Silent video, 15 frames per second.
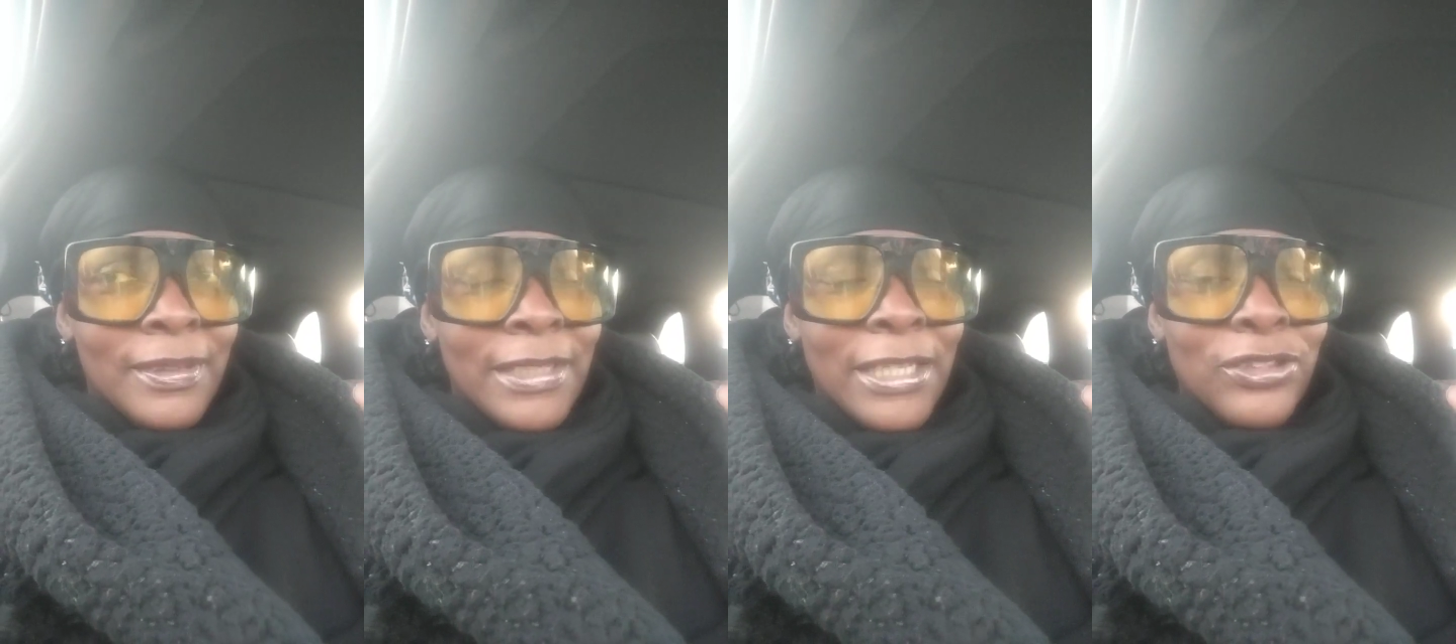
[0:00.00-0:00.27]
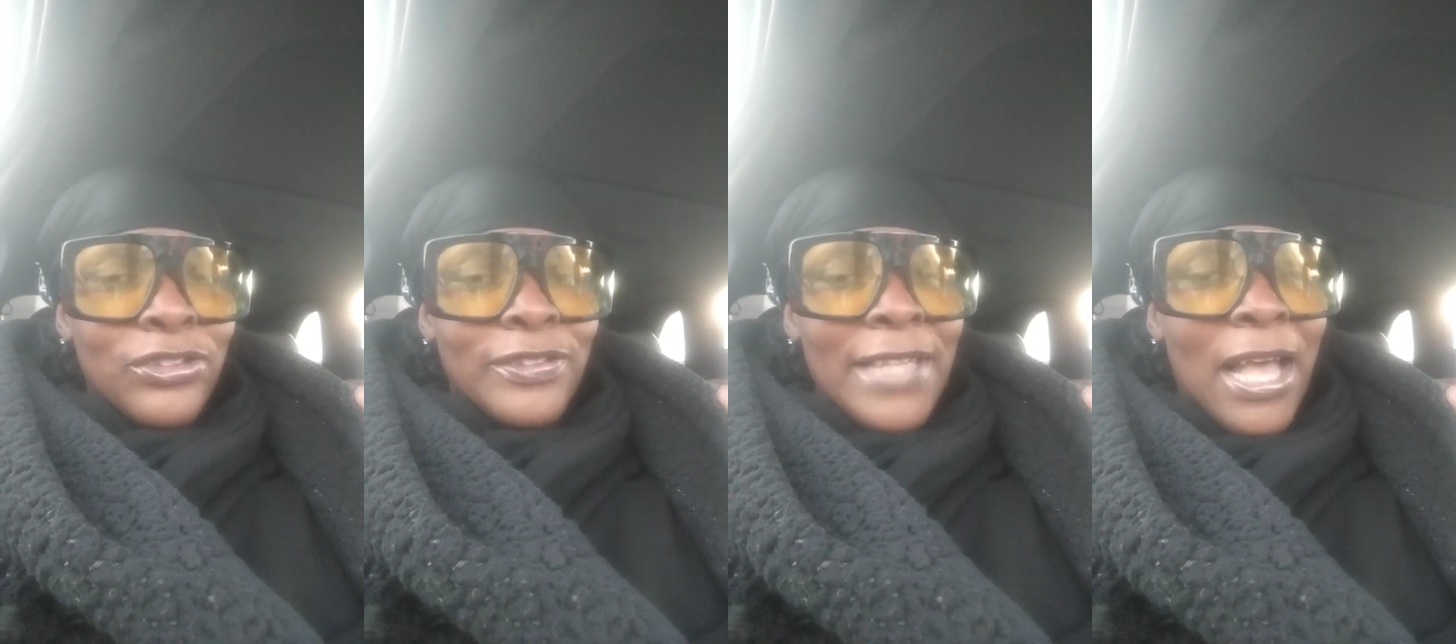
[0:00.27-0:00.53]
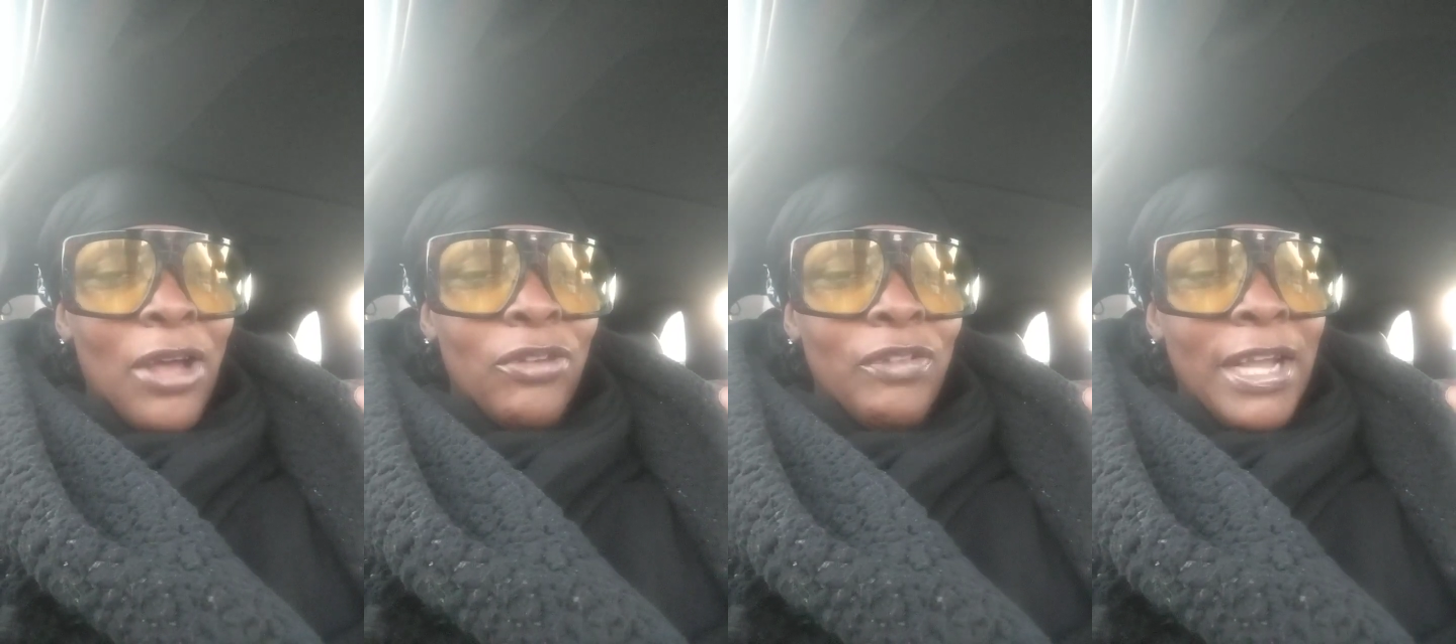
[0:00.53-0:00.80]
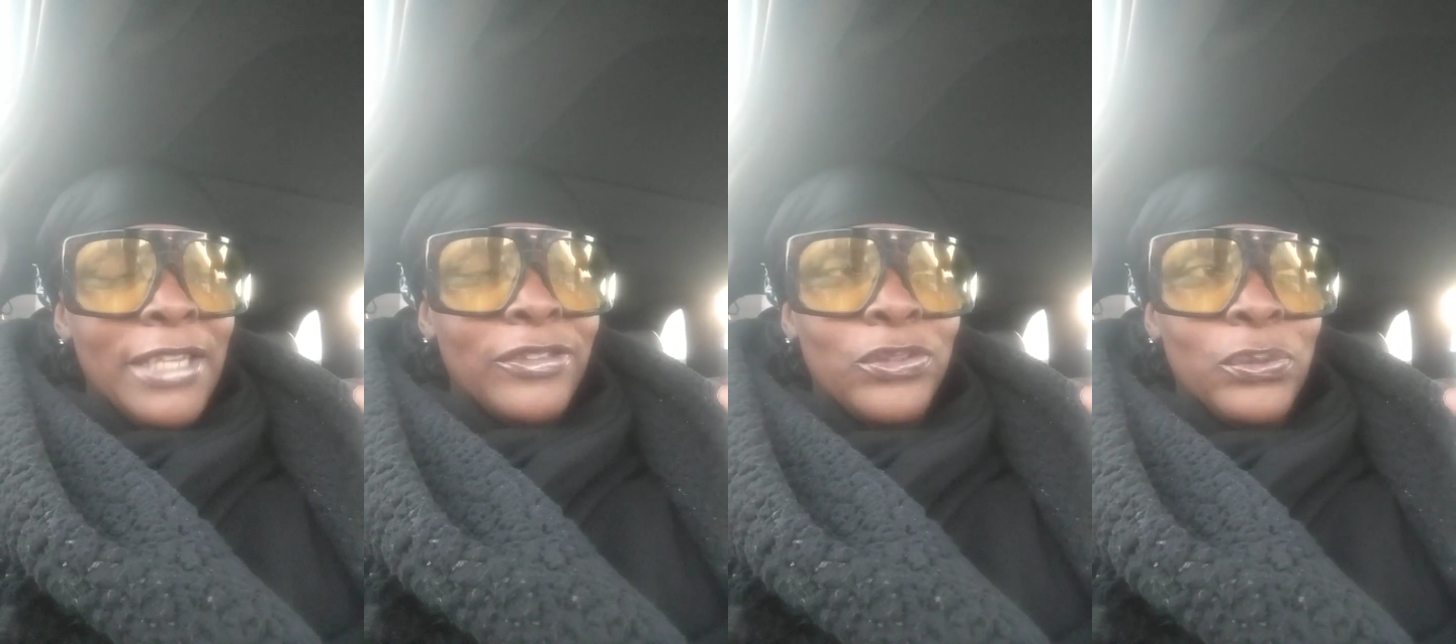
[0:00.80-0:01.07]
They just
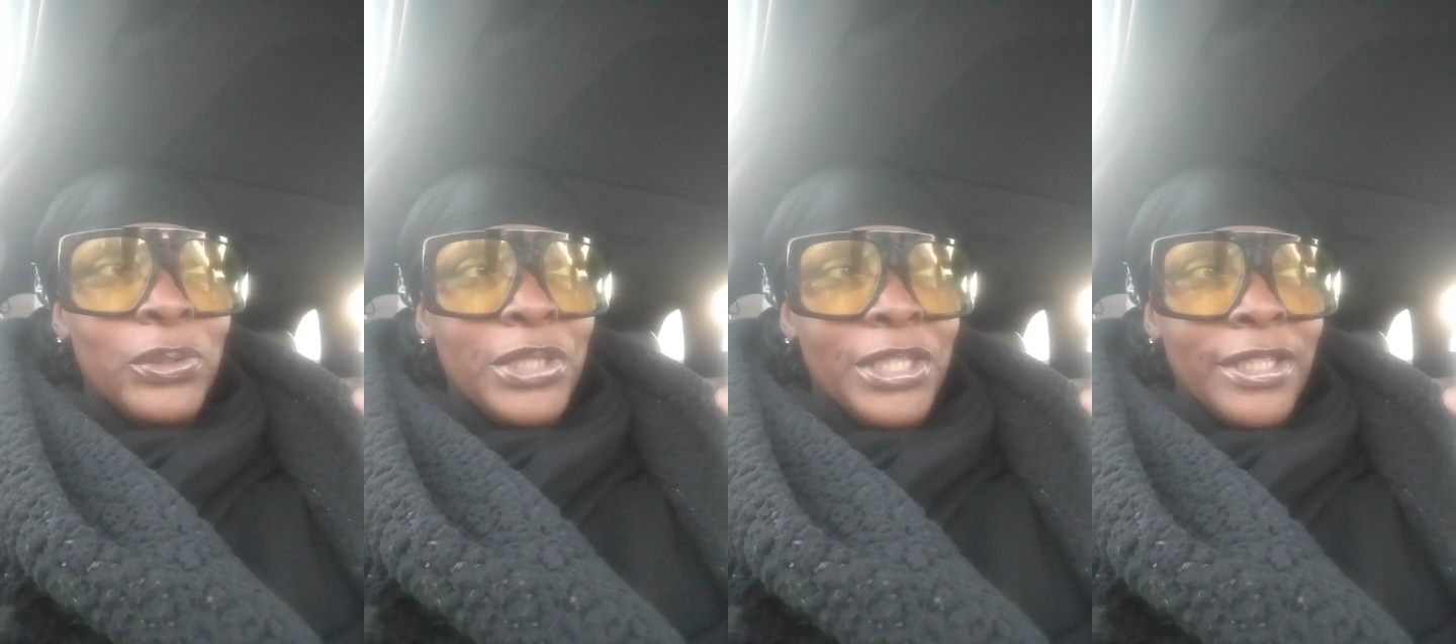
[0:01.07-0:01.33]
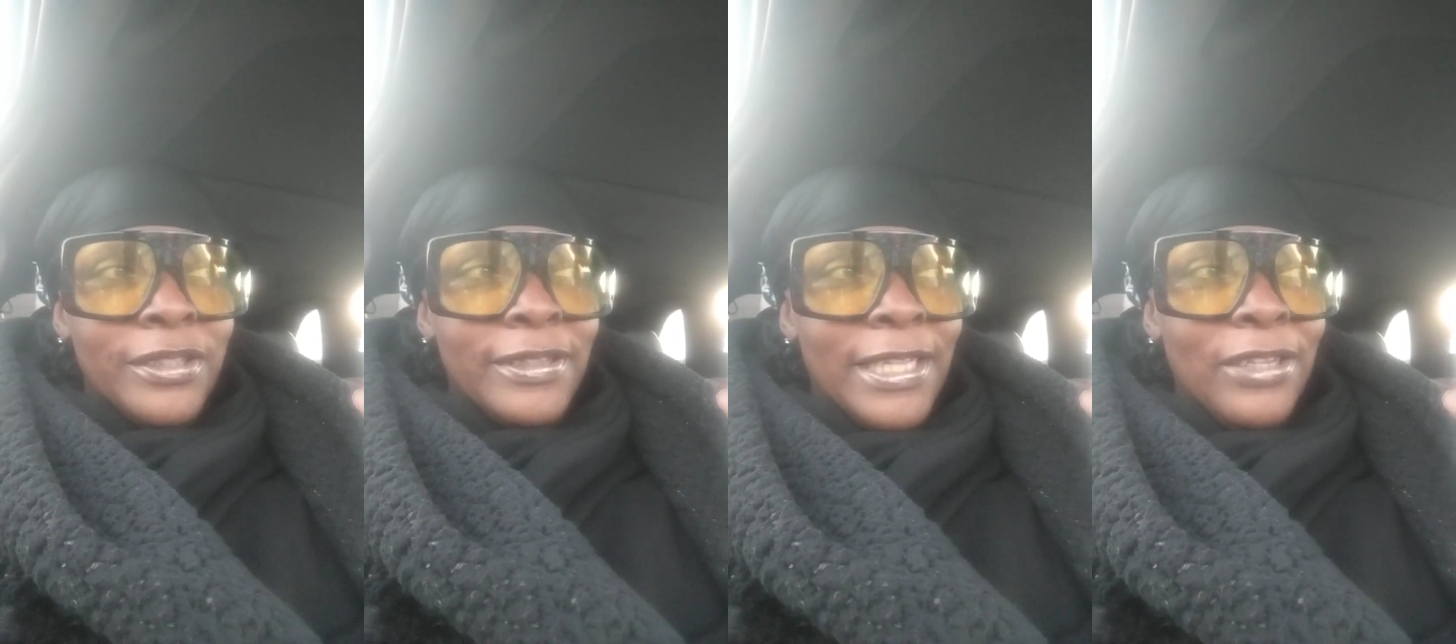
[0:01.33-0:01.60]
outright doing it.